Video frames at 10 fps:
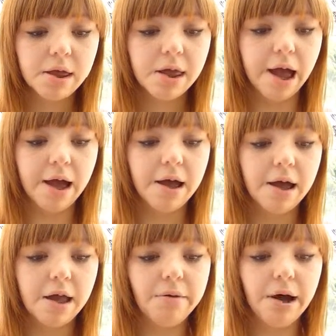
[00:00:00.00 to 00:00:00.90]
Yeah,
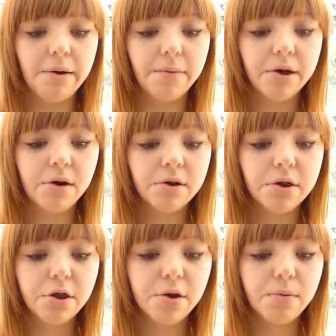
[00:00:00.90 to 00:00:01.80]
anyway, we
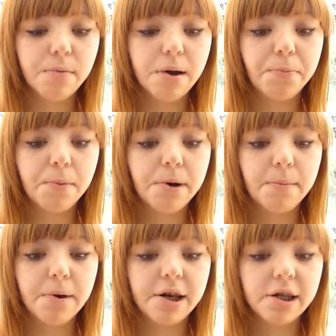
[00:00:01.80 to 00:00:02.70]
got to my appointment
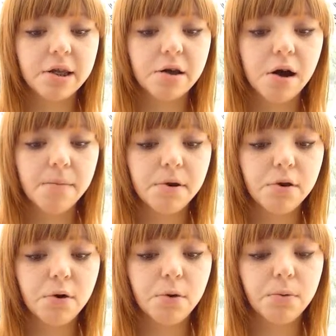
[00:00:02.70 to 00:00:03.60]
in plenty of time
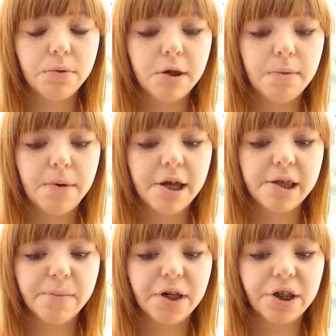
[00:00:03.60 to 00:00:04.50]
and saw the play
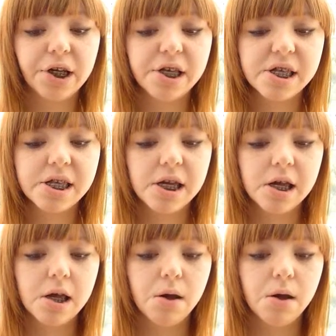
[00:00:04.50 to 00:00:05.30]
specialist